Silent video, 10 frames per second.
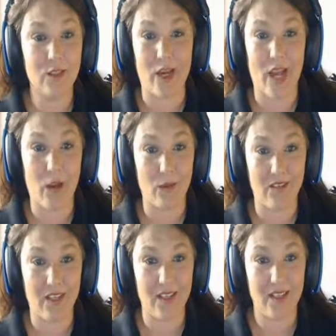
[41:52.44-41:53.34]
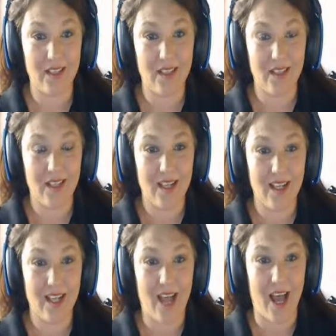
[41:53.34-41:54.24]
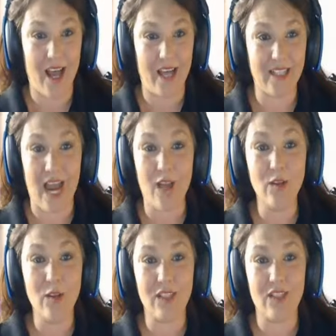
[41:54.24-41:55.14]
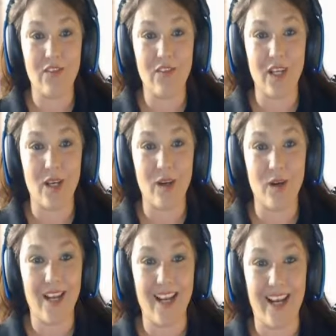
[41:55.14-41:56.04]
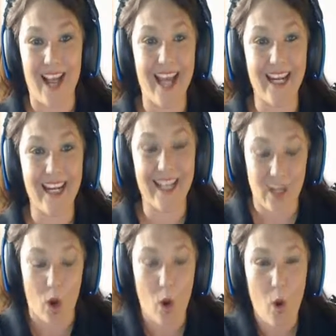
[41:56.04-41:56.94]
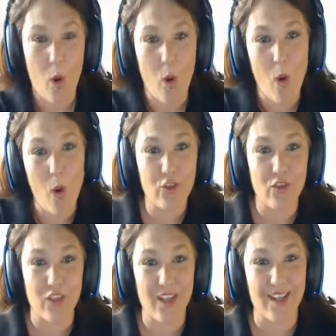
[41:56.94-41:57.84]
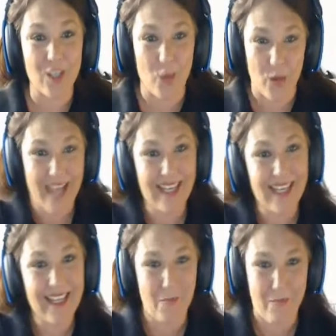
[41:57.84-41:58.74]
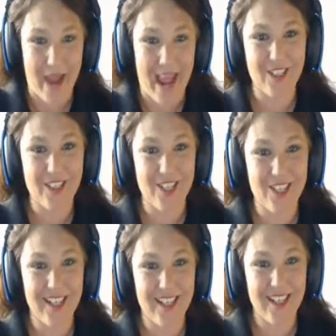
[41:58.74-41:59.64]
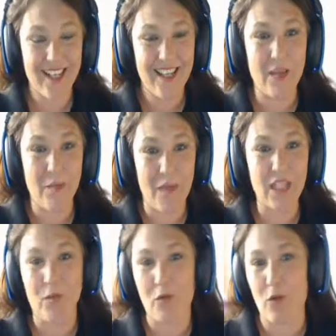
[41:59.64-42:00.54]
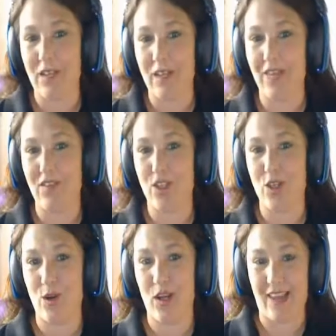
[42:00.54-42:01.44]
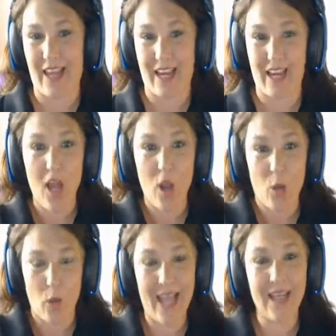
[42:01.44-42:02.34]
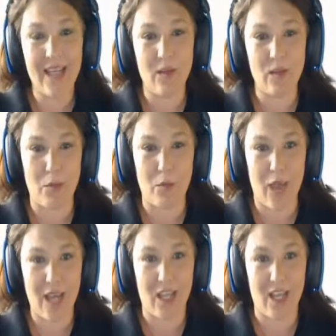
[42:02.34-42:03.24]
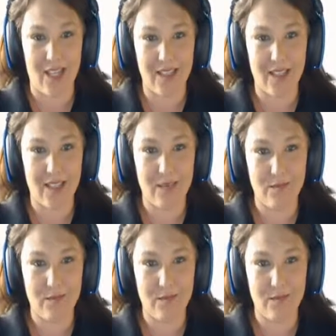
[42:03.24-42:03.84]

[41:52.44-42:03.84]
So I got rid of it. I downloaded the video and I edited the whole thing. So we ended the match, the match before they even showed up. Like we ended, the match ended.